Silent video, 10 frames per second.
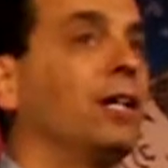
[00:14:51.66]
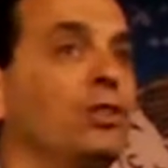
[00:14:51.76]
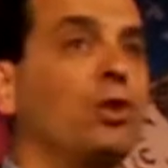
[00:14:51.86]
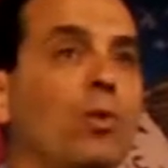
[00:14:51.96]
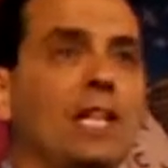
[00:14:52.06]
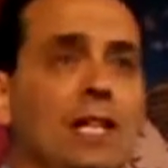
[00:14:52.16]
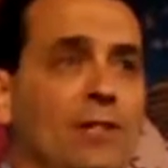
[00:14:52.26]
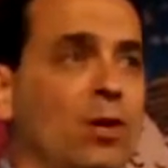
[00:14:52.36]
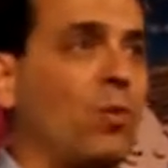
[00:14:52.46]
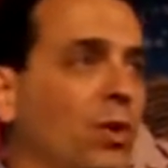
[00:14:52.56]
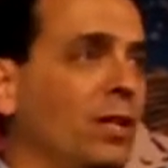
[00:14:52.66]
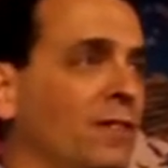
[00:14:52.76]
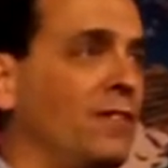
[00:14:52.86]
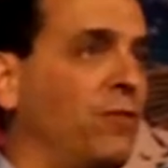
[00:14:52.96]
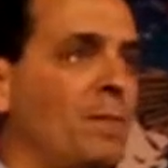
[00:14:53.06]
do we live in a world of
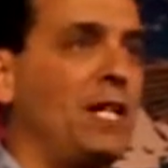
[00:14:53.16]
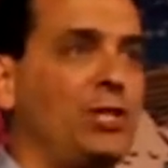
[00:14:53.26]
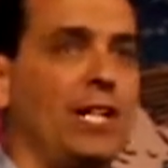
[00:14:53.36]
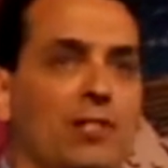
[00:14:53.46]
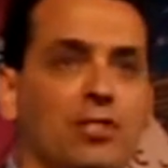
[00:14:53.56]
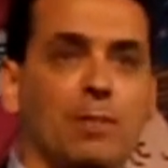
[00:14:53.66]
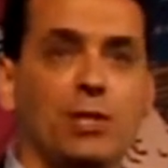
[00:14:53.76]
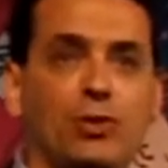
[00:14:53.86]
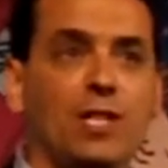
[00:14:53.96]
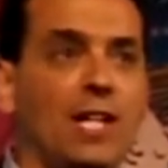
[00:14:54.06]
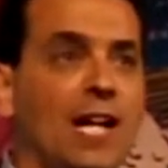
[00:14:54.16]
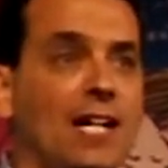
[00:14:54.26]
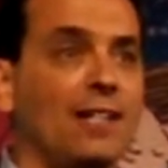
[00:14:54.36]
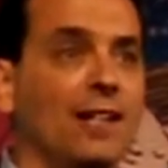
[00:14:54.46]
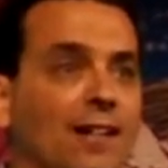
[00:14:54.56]
information asymmetry
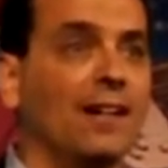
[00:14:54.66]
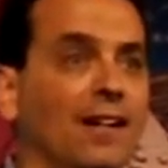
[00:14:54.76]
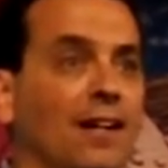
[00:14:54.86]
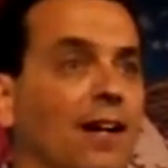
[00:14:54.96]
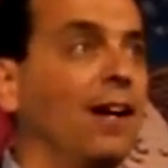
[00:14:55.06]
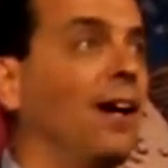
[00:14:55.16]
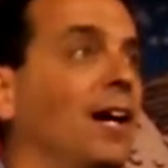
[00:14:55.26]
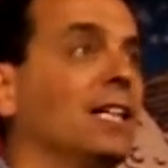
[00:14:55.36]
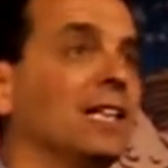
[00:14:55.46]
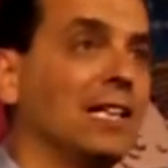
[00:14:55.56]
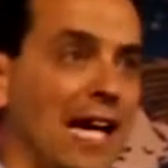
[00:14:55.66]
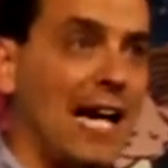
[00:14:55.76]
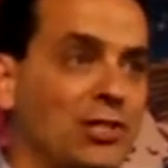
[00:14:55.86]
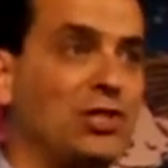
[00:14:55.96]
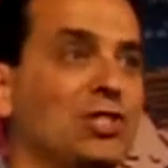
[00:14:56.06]
today?
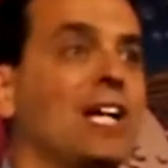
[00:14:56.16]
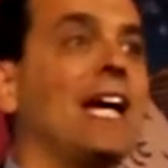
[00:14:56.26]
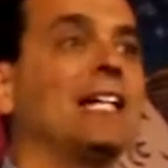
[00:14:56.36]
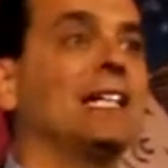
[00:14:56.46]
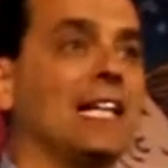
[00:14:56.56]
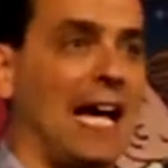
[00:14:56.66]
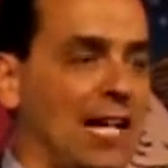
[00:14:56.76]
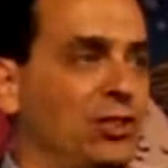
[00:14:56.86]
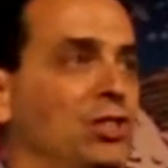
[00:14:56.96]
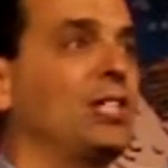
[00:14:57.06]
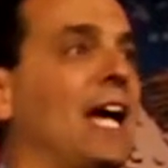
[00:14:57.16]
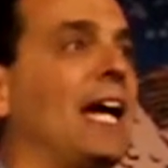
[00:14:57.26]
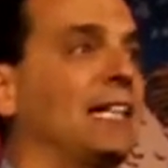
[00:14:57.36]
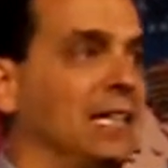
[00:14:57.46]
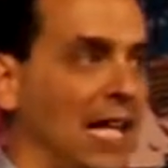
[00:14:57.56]
Less and less
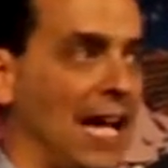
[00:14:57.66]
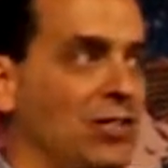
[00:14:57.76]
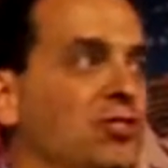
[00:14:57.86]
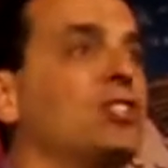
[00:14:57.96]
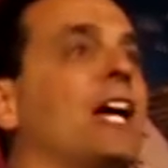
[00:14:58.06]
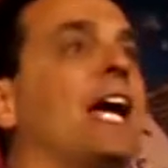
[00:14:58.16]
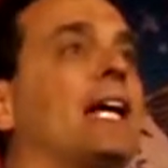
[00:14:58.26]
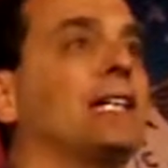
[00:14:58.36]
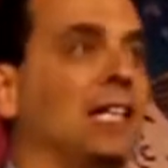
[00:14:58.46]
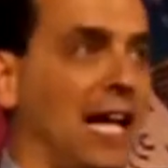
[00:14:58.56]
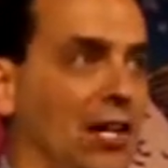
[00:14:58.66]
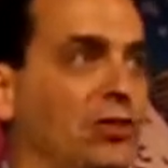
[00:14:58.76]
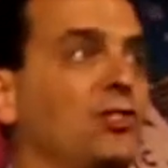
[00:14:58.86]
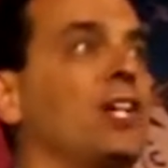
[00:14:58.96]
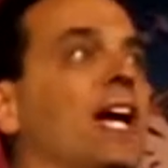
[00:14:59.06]
and less and
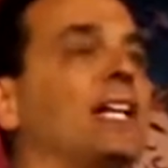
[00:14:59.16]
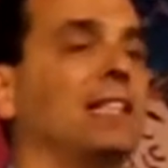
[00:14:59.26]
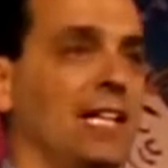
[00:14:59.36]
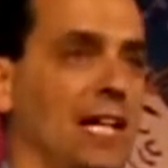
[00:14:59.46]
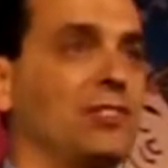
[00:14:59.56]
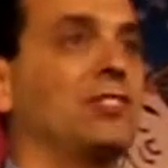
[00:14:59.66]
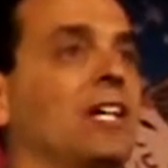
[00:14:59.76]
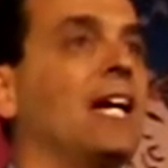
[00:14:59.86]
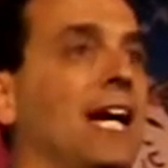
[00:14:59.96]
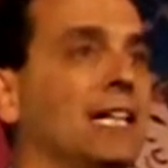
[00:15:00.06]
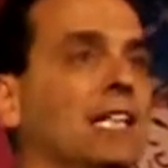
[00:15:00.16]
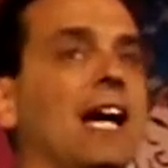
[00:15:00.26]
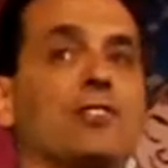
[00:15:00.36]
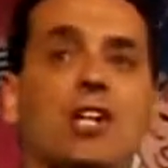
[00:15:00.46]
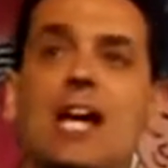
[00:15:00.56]
less and less and
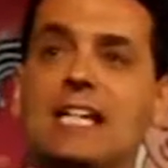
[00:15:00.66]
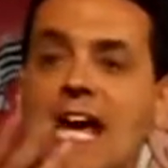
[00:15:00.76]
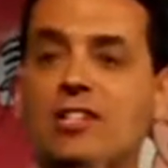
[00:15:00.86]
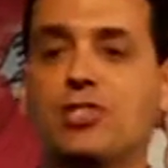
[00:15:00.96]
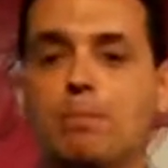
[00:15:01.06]
less. Case in